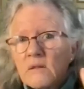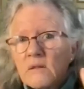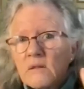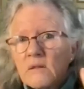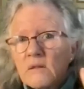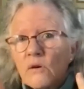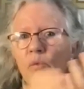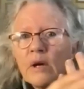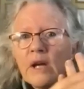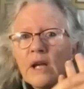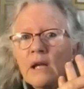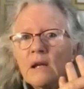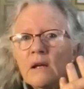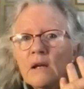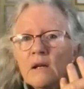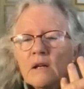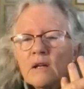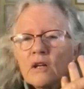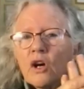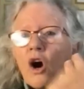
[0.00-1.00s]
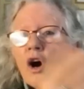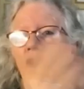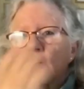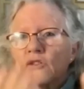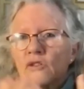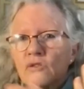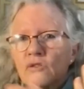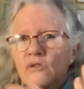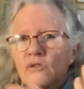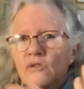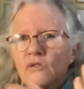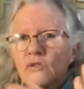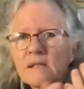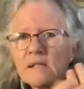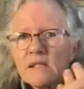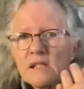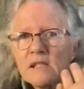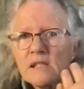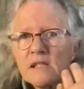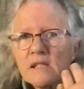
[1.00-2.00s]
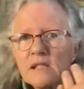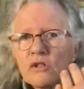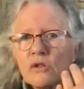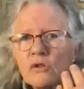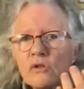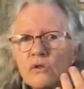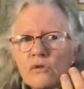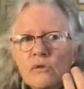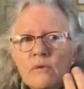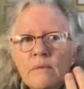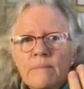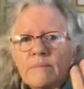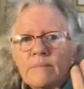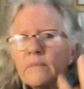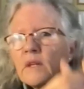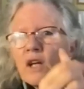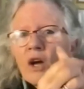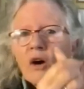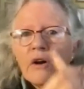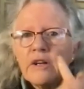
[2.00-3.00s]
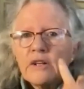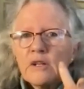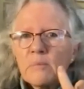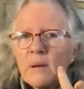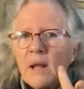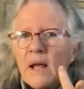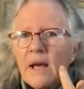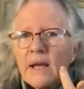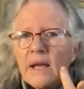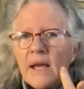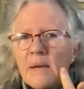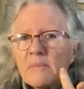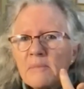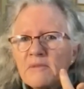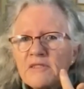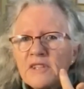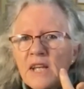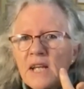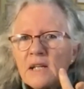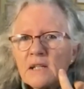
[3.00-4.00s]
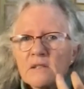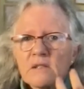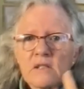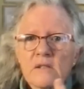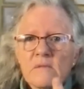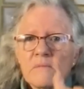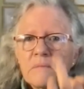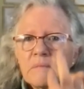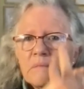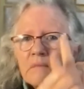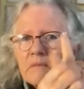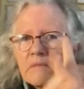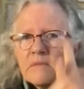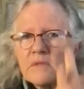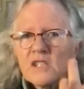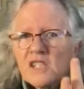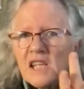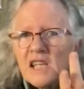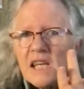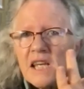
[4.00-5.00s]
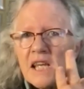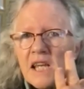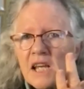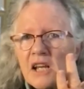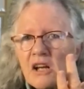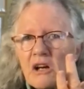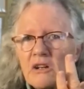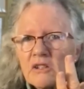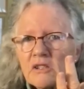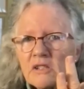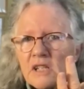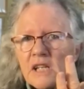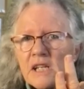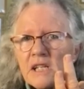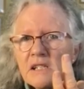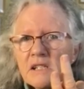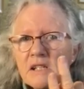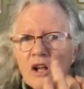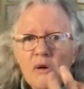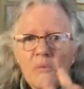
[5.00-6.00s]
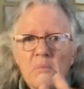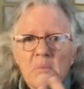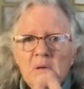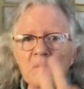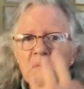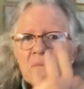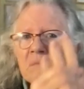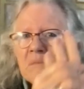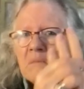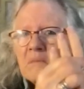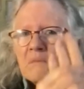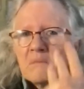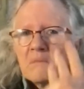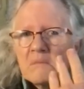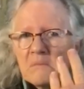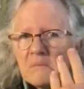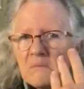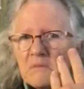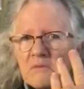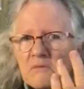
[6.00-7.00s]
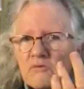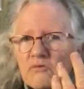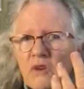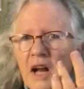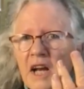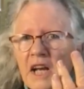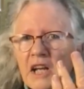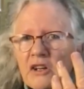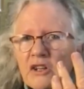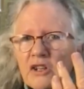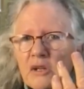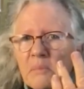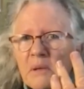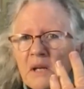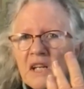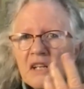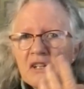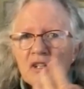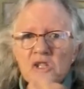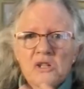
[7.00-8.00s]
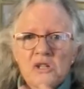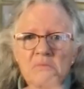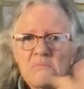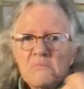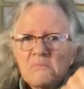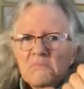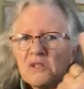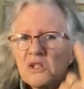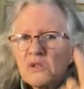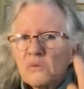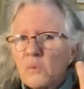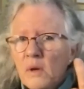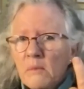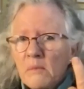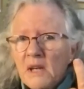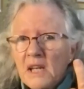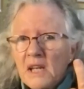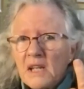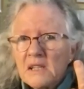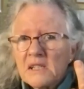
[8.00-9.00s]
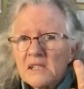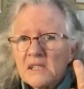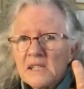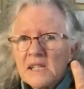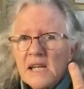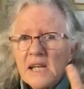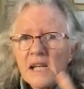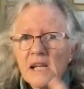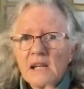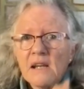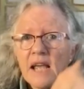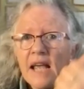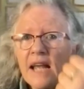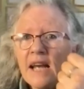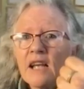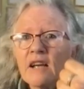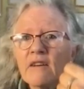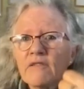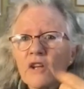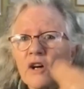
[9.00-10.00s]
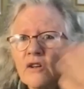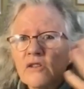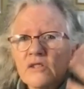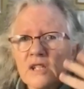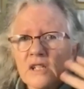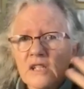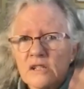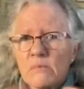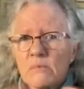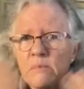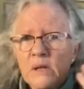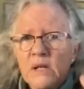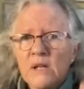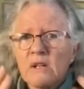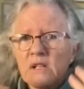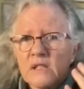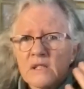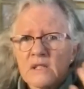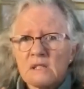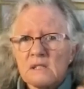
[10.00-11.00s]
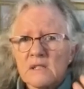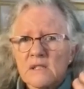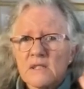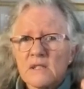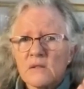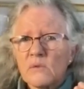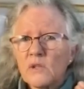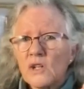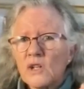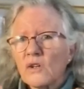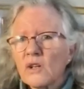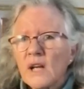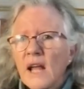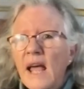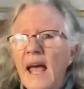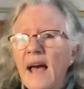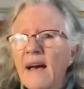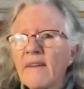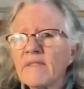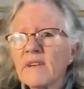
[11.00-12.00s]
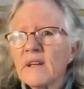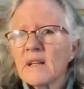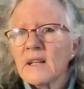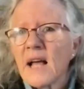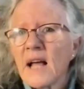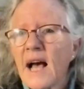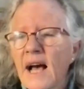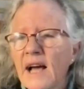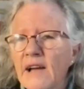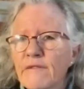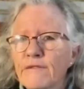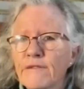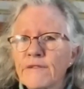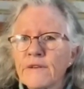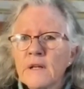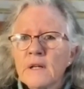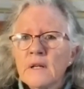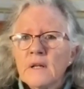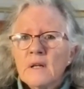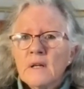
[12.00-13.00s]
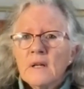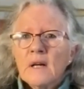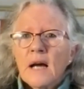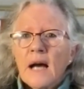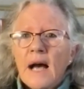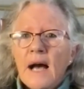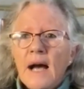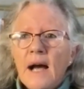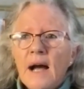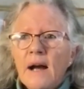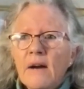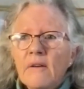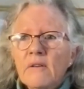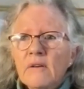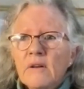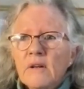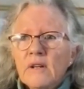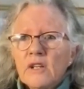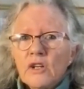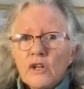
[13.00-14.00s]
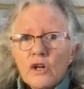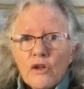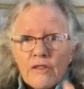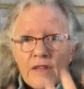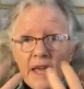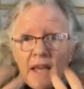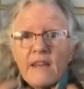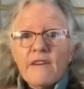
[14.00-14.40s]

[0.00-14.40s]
or we contrast this to going to play a game of tennis, skiing on a ski slope, running on the beach, swimming in the sea. Any of those experiences that you can have in life are, you know,